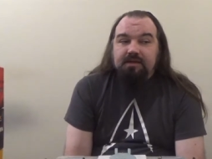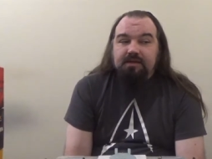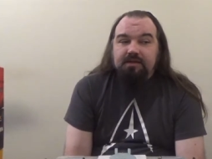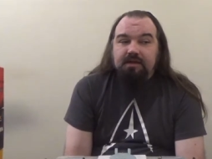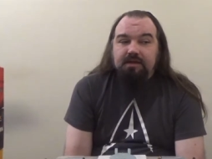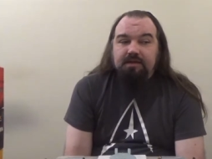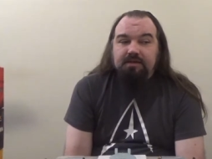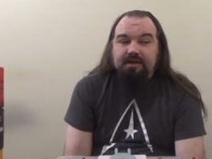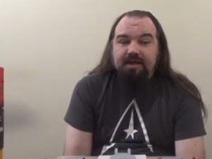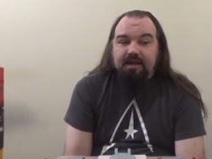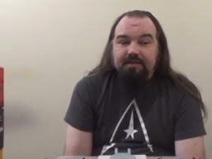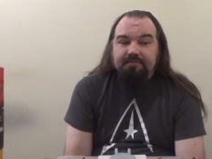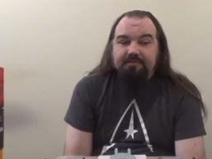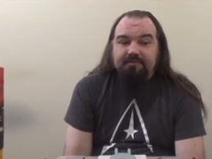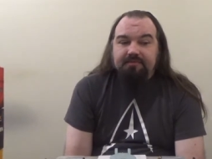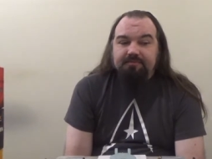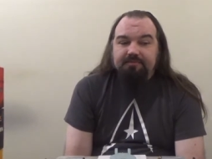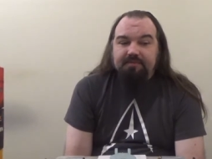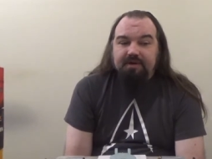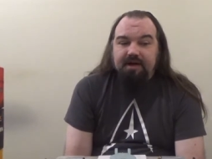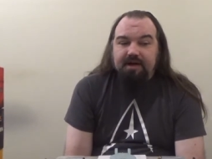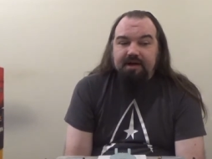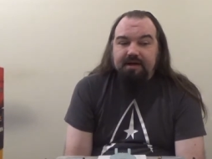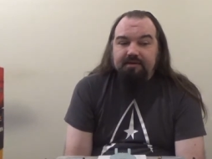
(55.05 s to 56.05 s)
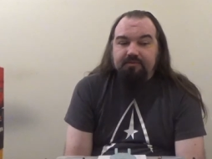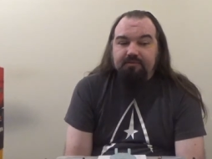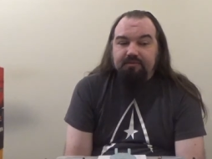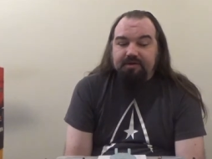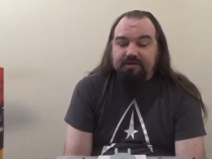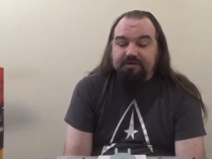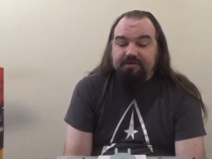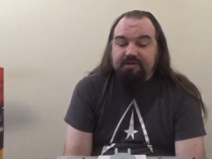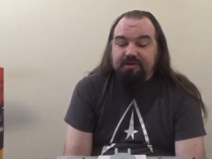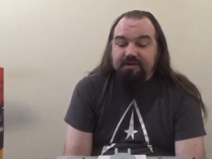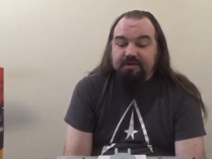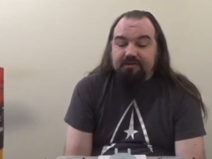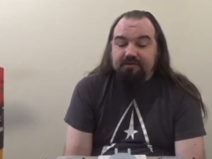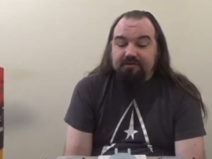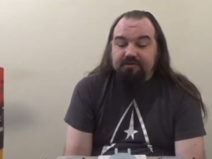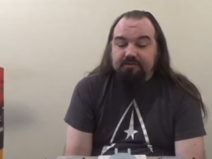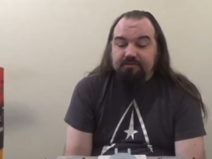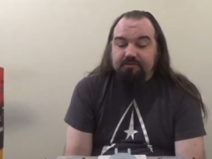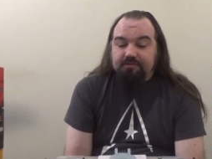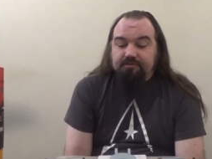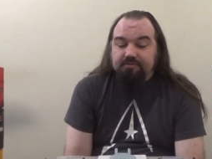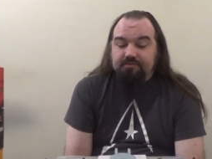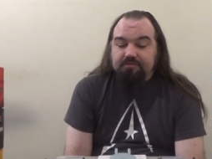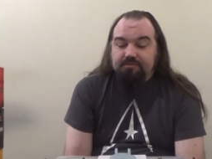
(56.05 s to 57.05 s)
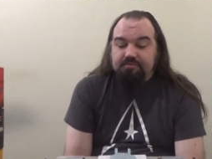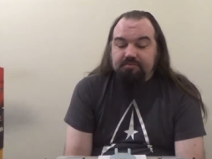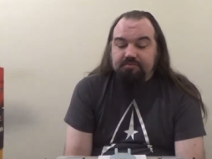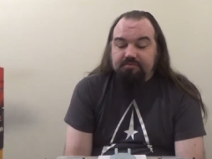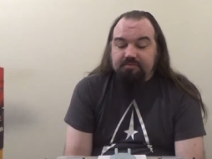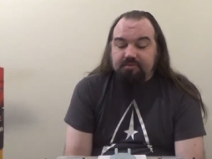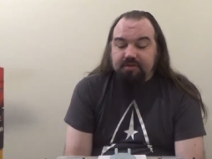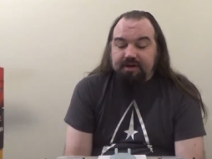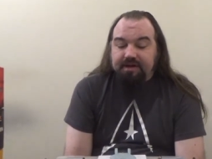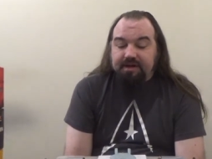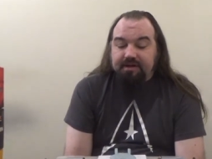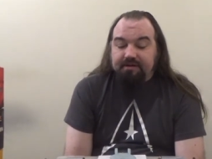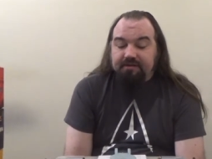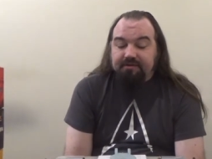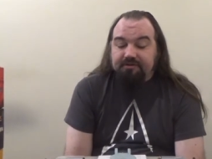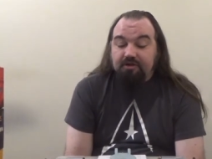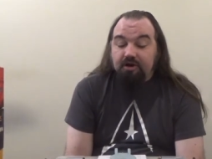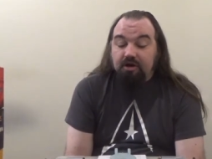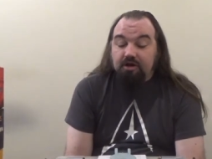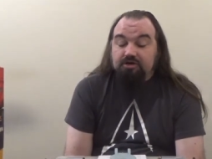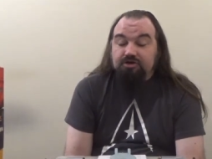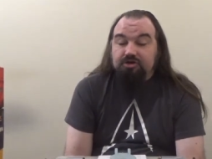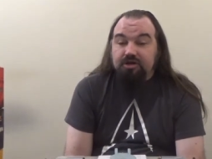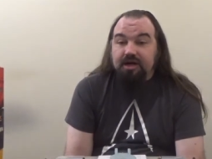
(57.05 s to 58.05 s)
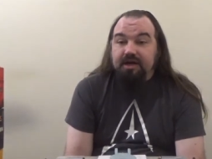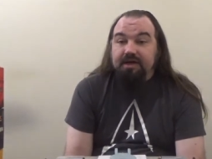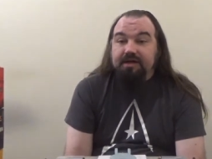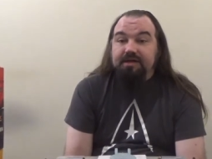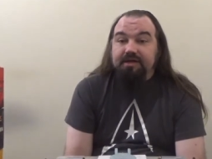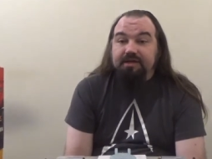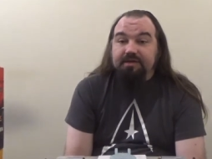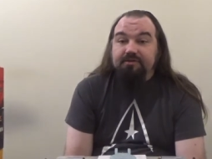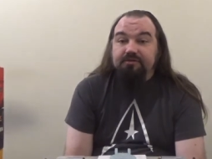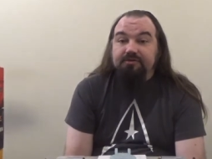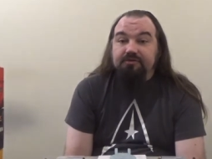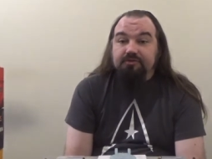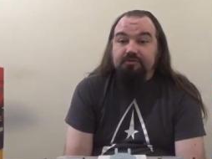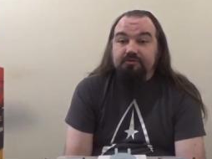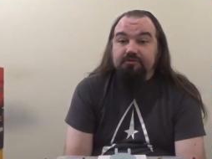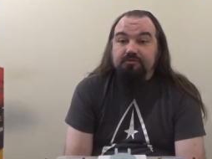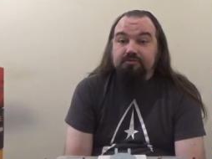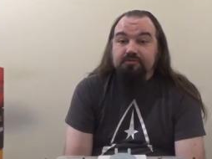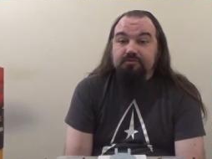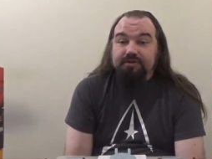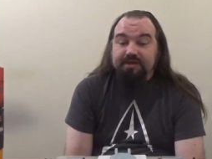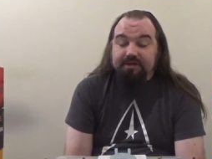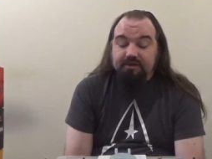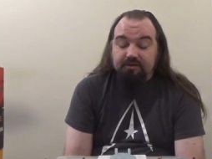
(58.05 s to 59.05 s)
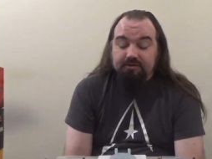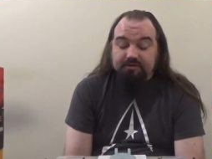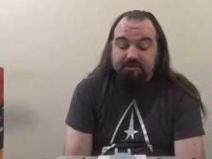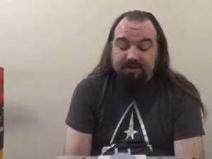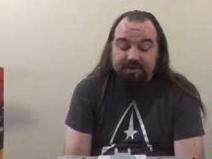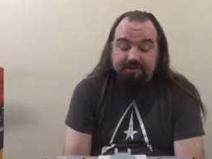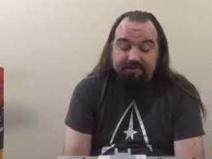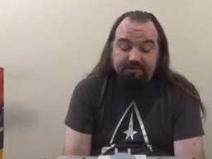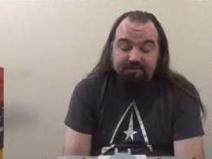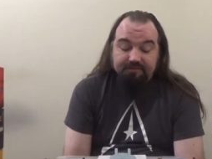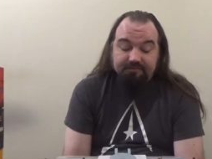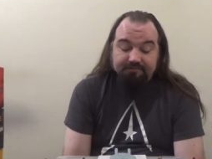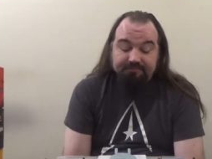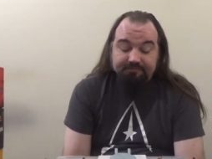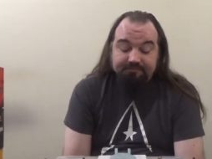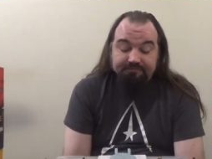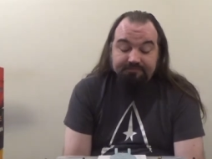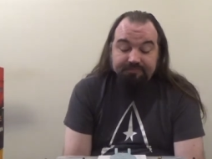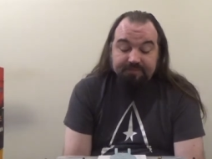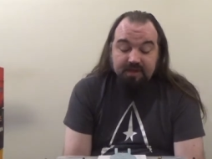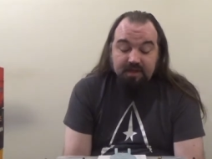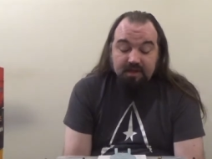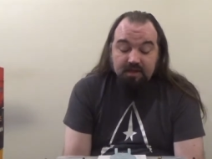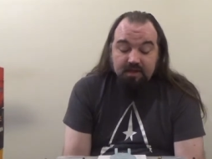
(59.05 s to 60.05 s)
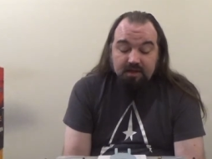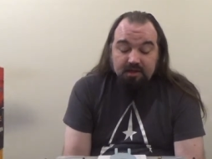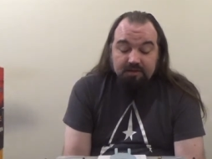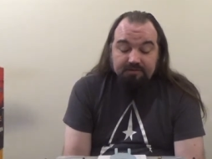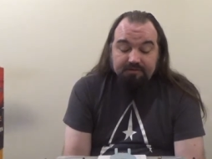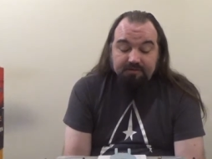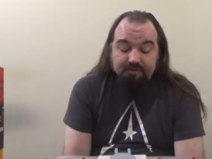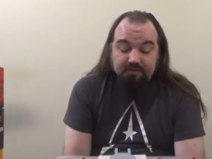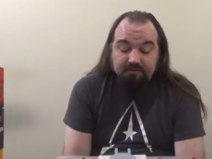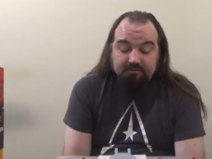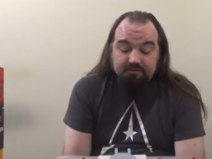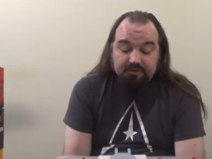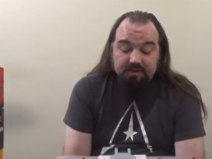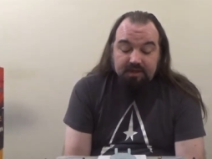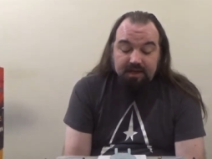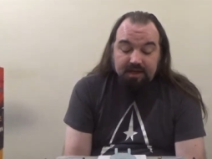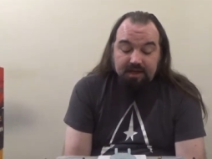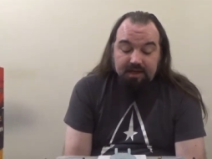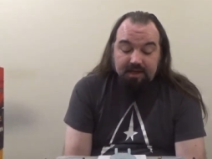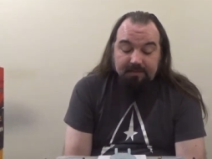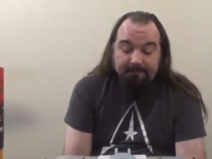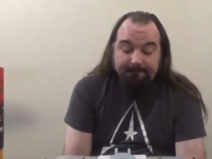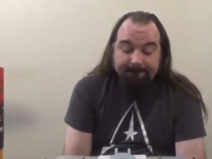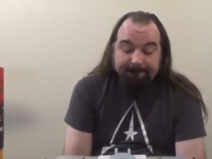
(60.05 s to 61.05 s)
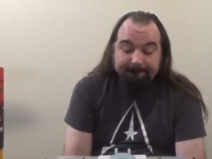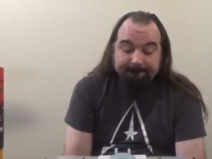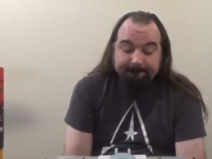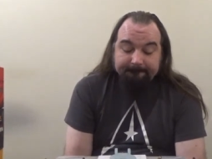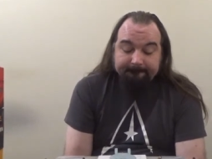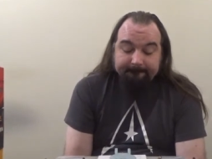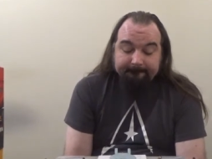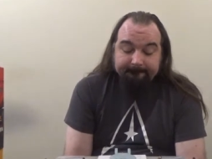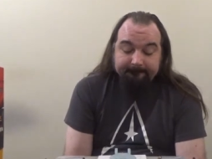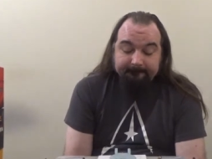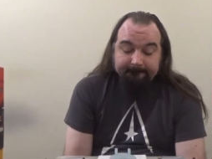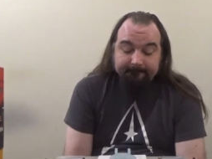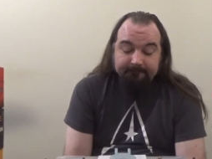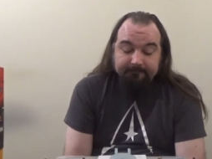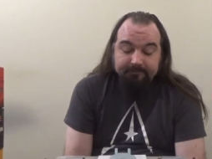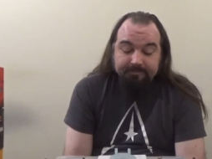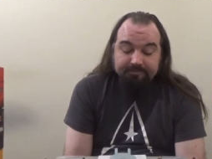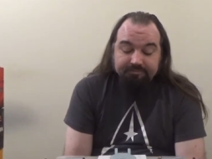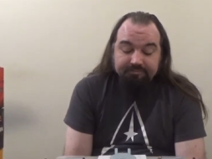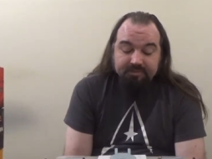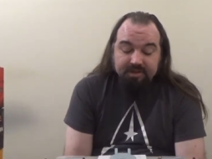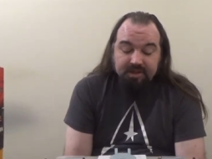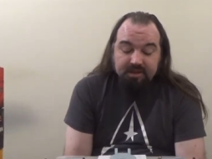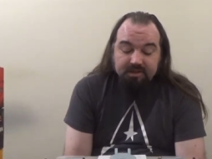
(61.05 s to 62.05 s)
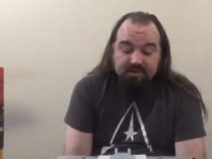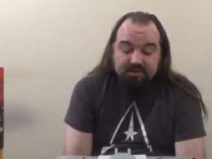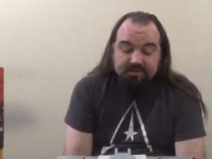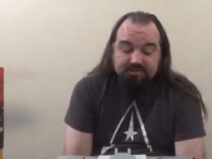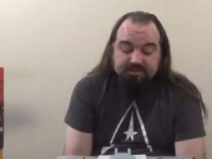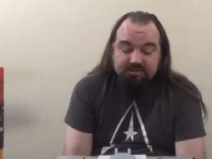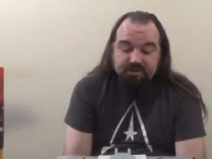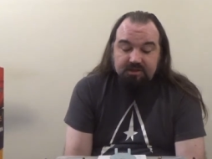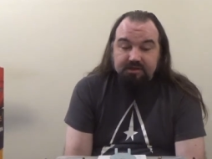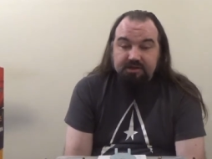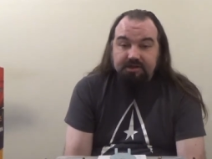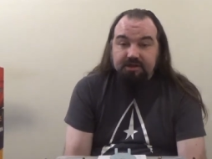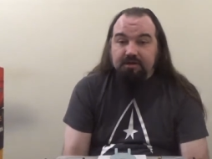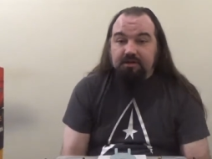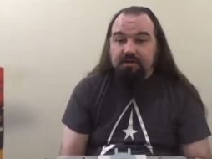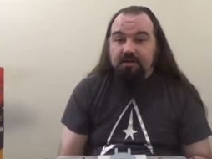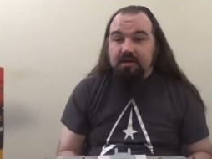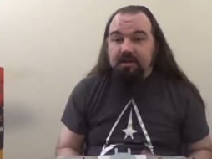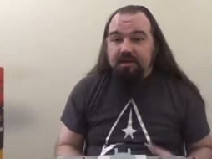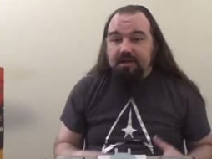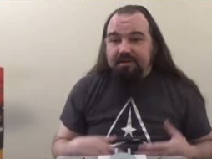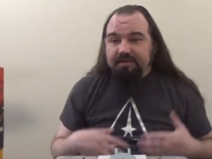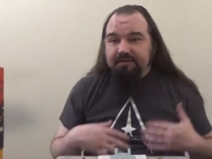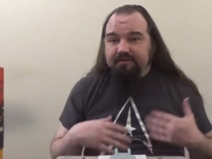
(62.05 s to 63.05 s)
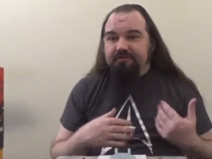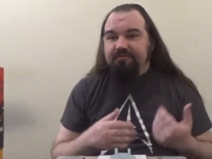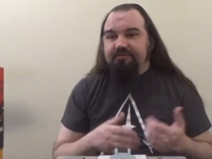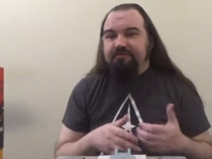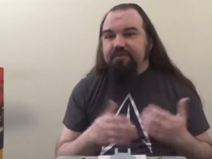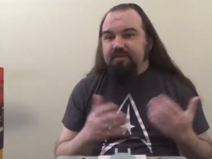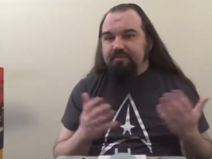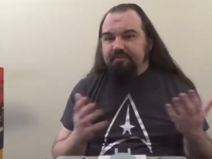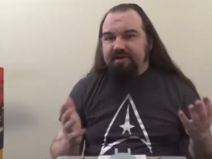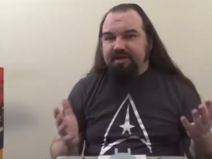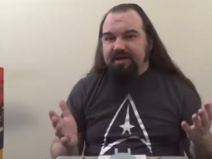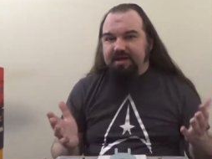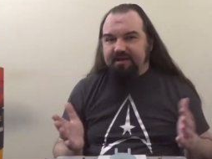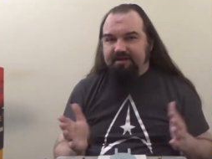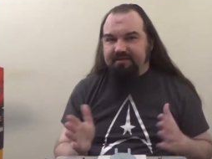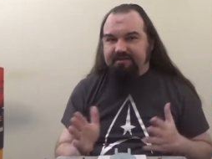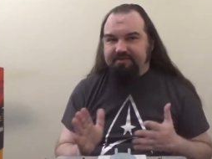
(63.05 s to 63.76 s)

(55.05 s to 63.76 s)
attempts by WizKids to bring Star Trek into Heroclix. So, um... starting, this is going to be kind of